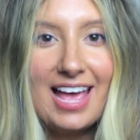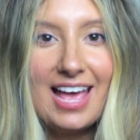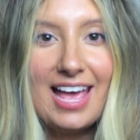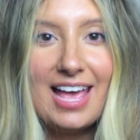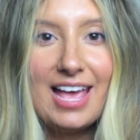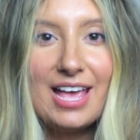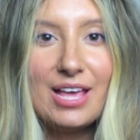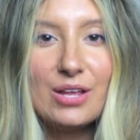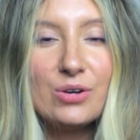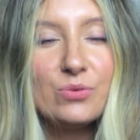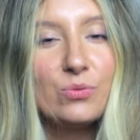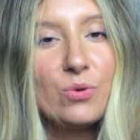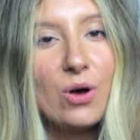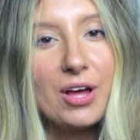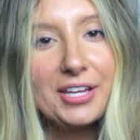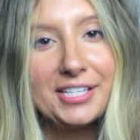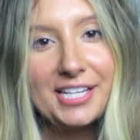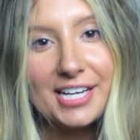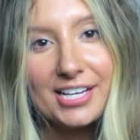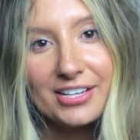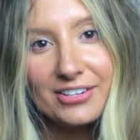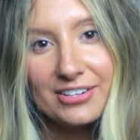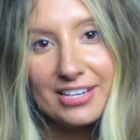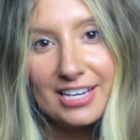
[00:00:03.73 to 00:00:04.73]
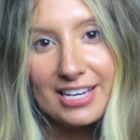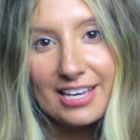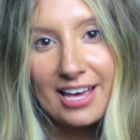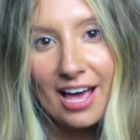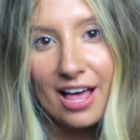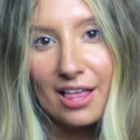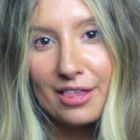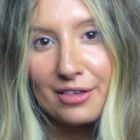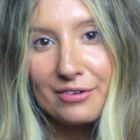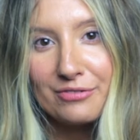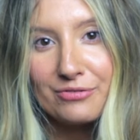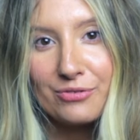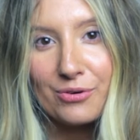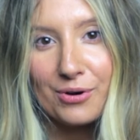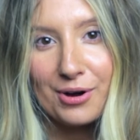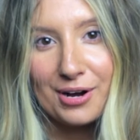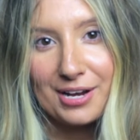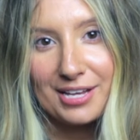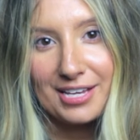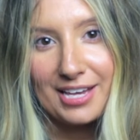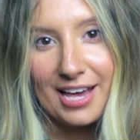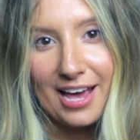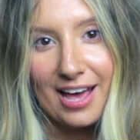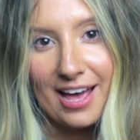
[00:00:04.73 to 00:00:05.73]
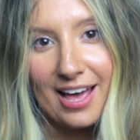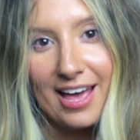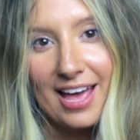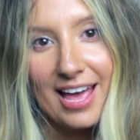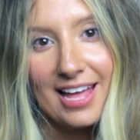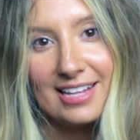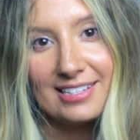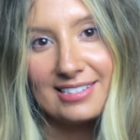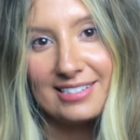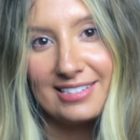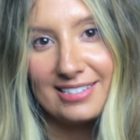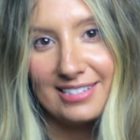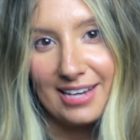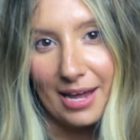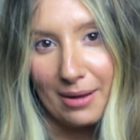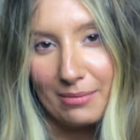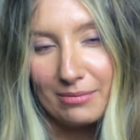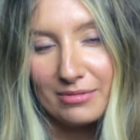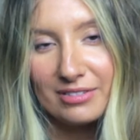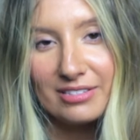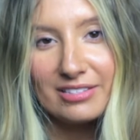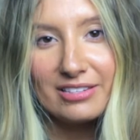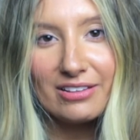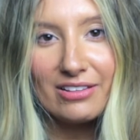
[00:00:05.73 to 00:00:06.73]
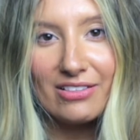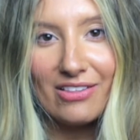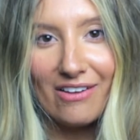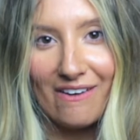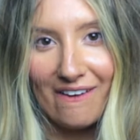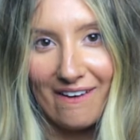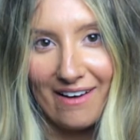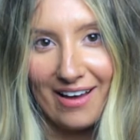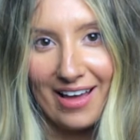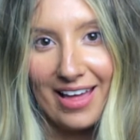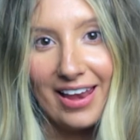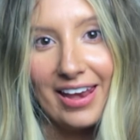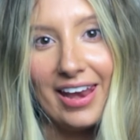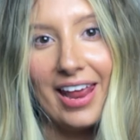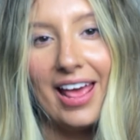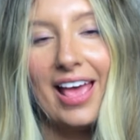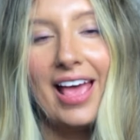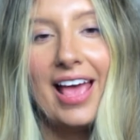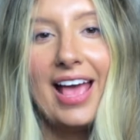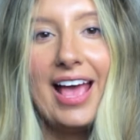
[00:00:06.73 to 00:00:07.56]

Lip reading: in Walnut Creek, California at STEM Salon,